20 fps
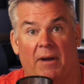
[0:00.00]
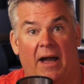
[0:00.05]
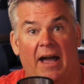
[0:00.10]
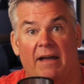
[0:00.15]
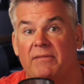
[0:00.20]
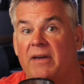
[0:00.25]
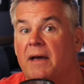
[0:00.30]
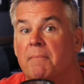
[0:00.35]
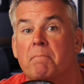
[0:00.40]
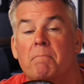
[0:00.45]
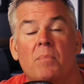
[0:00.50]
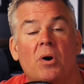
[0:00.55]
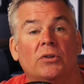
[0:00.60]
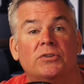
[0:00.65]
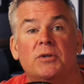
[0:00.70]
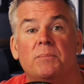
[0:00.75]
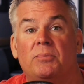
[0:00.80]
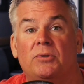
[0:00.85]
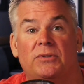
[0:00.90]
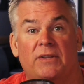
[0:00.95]
I've got
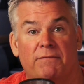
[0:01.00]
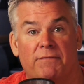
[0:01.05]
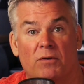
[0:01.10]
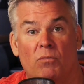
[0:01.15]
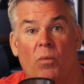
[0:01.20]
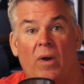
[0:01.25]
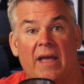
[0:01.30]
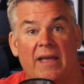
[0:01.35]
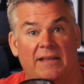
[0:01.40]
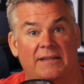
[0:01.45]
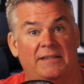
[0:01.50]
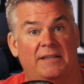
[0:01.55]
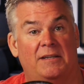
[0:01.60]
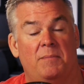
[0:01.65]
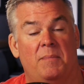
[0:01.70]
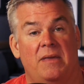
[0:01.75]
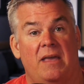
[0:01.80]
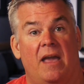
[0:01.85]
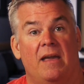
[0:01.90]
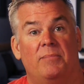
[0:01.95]
multiple different ways
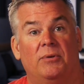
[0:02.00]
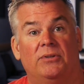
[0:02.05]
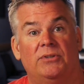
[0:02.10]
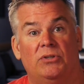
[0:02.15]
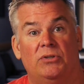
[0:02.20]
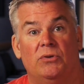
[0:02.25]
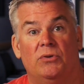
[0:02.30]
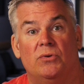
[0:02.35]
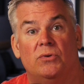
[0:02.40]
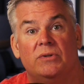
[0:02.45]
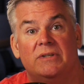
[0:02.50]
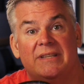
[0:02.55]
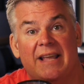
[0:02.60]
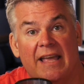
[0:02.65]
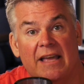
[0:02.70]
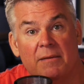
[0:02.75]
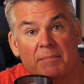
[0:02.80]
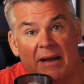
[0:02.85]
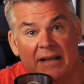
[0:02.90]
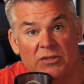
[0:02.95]
to be able to
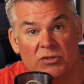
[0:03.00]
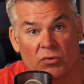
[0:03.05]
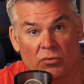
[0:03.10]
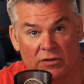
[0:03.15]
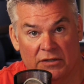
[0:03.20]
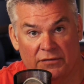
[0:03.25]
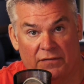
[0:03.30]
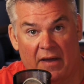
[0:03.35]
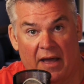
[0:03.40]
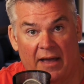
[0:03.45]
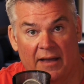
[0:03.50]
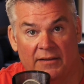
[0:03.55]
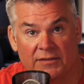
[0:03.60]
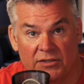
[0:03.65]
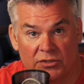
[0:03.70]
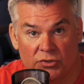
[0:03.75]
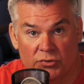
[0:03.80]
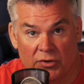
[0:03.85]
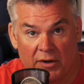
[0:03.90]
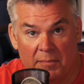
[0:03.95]
take my source
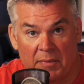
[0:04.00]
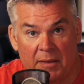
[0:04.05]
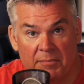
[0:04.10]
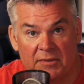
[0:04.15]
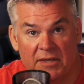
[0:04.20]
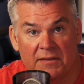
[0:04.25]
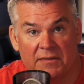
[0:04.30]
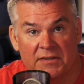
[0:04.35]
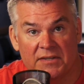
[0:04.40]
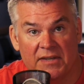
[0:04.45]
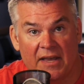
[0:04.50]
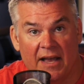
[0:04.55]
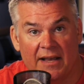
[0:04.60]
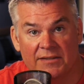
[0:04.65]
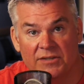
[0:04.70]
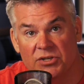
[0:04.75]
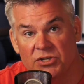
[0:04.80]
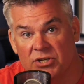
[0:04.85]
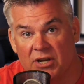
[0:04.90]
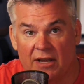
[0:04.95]
files, trim them to the
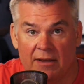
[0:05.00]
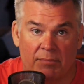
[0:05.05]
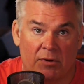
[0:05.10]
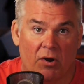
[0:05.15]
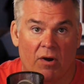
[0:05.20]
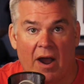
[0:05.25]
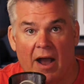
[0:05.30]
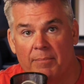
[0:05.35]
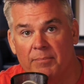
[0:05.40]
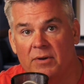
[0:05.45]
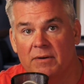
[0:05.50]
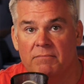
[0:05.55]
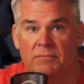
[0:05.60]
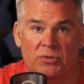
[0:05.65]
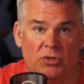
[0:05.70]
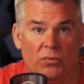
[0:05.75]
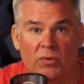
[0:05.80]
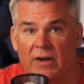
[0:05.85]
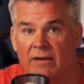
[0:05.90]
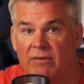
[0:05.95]
size and shape, crop them,
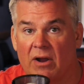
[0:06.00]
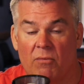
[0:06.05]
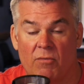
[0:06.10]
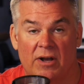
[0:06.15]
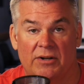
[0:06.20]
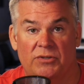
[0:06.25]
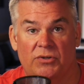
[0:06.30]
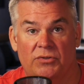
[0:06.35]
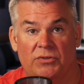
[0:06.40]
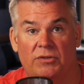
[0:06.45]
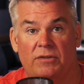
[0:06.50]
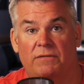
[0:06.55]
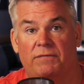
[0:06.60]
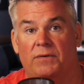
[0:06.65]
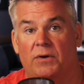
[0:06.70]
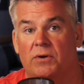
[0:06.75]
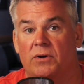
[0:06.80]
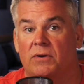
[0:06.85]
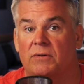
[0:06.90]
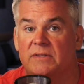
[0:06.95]
do whatever I want to the
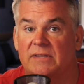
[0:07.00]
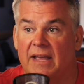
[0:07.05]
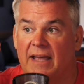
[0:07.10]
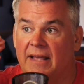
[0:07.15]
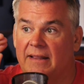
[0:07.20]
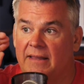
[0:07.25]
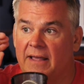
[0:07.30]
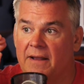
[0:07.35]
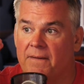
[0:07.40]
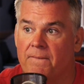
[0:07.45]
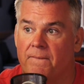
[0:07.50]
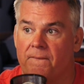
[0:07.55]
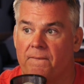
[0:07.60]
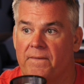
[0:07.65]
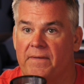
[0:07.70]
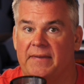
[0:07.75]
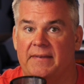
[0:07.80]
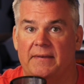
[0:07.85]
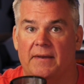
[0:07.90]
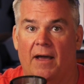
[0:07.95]
photos, and then
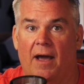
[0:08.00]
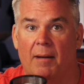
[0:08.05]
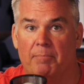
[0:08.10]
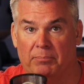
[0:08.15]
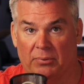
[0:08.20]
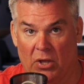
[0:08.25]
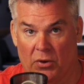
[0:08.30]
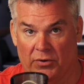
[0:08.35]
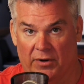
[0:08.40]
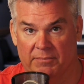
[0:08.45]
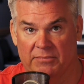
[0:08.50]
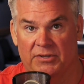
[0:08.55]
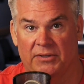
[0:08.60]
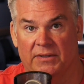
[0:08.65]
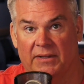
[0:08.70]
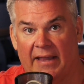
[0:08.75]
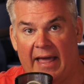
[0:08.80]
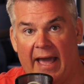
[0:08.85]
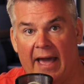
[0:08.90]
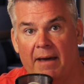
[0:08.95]
upload them to
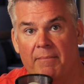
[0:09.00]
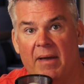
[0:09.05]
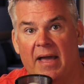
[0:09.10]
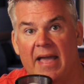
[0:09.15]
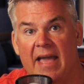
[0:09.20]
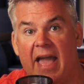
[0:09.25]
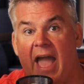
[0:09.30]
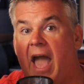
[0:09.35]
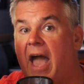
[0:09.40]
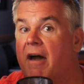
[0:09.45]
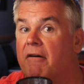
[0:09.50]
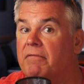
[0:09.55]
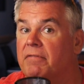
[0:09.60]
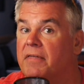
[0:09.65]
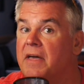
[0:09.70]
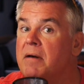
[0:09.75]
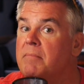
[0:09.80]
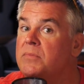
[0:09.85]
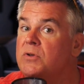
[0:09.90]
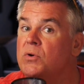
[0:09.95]
the lab, have
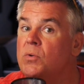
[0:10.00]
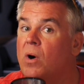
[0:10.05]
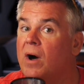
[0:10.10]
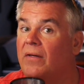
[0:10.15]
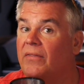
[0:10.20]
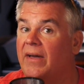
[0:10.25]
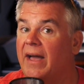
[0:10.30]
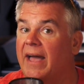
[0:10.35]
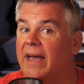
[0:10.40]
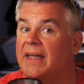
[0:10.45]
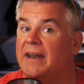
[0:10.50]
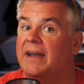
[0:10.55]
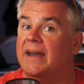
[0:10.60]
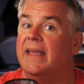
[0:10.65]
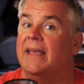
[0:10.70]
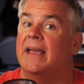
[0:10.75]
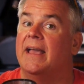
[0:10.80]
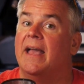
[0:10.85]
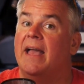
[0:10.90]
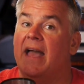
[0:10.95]
them do all the
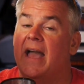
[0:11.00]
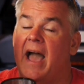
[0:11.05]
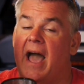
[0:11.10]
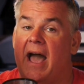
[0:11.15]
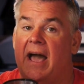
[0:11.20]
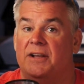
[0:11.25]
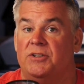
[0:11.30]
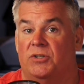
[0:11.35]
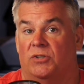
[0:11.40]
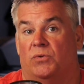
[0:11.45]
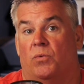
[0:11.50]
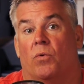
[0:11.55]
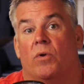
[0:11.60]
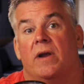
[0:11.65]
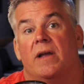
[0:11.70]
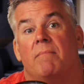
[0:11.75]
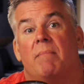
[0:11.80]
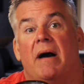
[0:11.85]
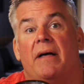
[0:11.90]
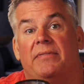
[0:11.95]
editing. I just
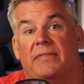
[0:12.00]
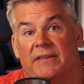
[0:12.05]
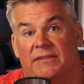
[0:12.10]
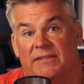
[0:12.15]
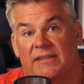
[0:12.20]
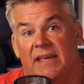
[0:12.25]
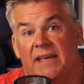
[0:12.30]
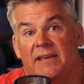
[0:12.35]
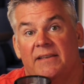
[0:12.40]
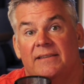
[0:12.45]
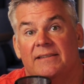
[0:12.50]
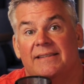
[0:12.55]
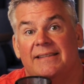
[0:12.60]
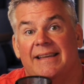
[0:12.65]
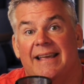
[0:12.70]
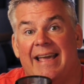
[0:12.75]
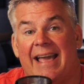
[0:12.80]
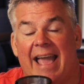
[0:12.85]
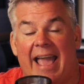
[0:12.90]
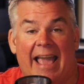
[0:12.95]
worry about the
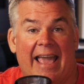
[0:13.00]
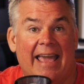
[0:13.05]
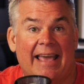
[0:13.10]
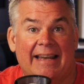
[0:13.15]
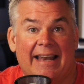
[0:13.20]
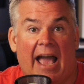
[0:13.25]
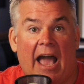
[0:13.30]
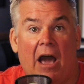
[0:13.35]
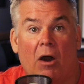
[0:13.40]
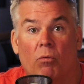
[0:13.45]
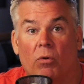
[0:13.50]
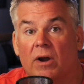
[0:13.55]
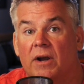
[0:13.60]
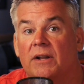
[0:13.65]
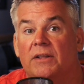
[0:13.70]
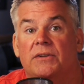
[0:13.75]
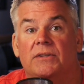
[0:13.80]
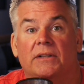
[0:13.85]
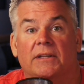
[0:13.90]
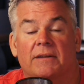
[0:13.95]
sales and how we're
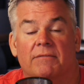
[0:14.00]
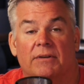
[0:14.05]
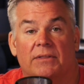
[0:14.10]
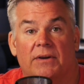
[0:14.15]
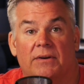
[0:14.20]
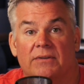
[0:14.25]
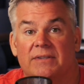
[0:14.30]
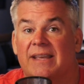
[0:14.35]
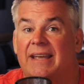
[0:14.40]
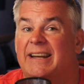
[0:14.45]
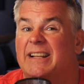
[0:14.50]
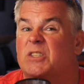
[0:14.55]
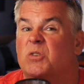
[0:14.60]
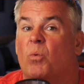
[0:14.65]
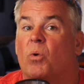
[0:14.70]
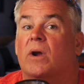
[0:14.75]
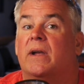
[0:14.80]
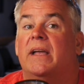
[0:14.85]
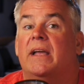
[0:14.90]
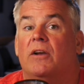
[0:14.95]
going to deliver those. And
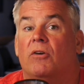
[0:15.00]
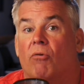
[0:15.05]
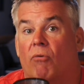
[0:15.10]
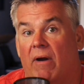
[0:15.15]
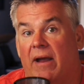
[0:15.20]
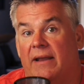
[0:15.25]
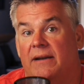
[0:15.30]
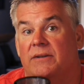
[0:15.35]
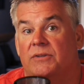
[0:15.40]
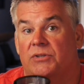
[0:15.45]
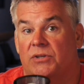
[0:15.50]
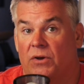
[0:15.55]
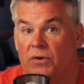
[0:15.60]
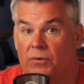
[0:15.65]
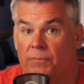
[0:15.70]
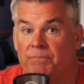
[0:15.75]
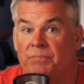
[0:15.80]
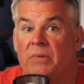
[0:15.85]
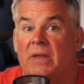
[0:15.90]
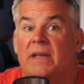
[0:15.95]
it's working great.
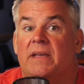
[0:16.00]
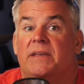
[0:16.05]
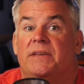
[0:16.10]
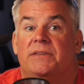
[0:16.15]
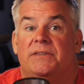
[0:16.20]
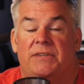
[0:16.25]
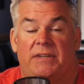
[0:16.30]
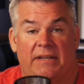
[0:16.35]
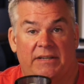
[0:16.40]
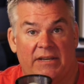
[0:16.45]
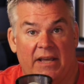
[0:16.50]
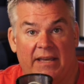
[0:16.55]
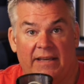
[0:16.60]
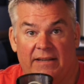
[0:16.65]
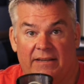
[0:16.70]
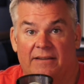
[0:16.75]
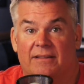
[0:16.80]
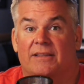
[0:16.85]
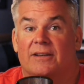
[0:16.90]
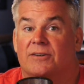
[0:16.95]
So stick
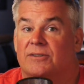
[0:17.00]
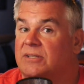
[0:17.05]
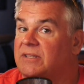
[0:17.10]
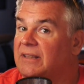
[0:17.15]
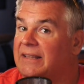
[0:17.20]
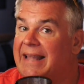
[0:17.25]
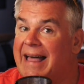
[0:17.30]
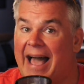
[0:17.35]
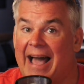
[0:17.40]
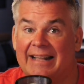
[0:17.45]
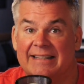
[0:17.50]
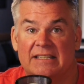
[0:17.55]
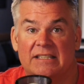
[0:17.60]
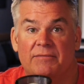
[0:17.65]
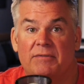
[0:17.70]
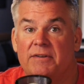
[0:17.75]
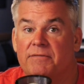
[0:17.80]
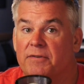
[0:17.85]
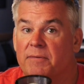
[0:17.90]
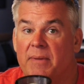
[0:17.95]
tight. There's lots
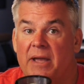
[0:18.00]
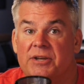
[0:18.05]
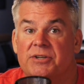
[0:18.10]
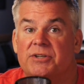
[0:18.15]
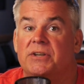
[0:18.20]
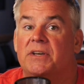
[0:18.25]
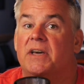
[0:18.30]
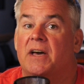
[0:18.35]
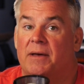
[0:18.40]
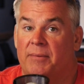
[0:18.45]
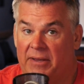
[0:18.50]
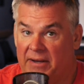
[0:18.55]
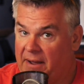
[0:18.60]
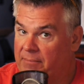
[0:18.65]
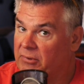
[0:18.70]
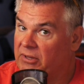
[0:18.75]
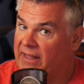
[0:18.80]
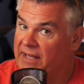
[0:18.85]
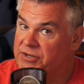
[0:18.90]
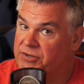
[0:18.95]
of information coming.
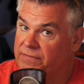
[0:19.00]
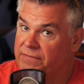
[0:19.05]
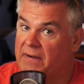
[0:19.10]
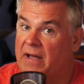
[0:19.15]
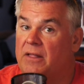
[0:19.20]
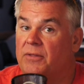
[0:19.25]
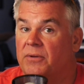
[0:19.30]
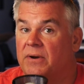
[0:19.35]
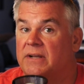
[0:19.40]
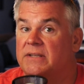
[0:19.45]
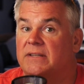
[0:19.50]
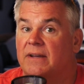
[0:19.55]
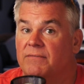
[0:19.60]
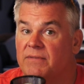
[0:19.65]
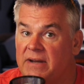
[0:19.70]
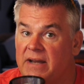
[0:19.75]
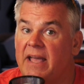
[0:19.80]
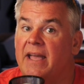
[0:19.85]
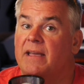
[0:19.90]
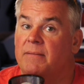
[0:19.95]
I'm glad you're following us
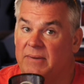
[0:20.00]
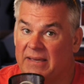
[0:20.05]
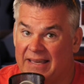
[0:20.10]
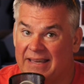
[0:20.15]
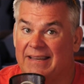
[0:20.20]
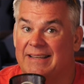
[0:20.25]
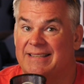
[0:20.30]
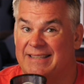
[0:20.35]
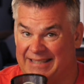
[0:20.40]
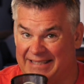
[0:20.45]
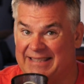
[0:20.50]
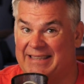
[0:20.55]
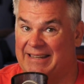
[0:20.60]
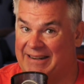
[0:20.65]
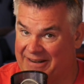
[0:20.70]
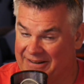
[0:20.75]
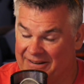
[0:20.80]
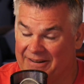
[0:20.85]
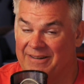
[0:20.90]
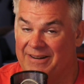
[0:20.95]
every day because
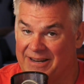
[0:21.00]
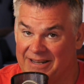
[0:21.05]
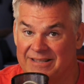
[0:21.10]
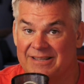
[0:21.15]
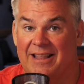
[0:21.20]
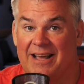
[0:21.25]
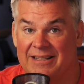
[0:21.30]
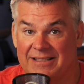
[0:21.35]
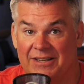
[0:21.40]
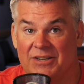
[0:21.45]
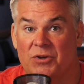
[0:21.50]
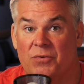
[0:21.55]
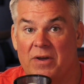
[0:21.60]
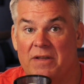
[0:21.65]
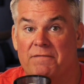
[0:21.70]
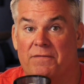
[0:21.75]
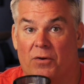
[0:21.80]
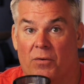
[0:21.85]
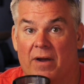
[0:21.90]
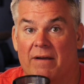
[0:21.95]
there is lots of new
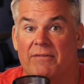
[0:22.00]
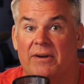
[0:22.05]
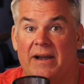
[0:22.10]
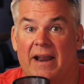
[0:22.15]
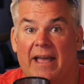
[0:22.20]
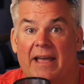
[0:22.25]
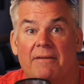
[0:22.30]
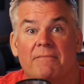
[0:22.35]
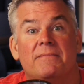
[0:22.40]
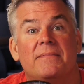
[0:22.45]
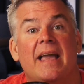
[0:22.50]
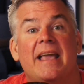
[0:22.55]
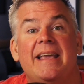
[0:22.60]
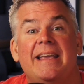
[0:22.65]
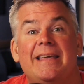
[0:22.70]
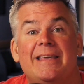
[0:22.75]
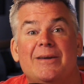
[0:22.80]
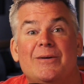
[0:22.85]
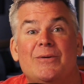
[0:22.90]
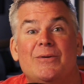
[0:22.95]
info every day.
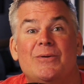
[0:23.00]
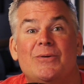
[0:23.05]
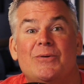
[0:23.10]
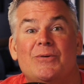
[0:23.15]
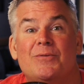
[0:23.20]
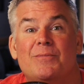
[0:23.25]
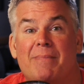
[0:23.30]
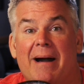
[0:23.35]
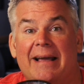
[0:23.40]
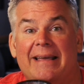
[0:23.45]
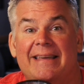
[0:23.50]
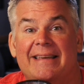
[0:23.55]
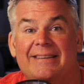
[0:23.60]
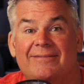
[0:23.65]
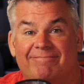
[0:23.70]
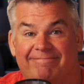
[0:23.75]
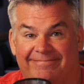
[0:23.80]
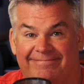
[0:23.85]
Thank you. Bye.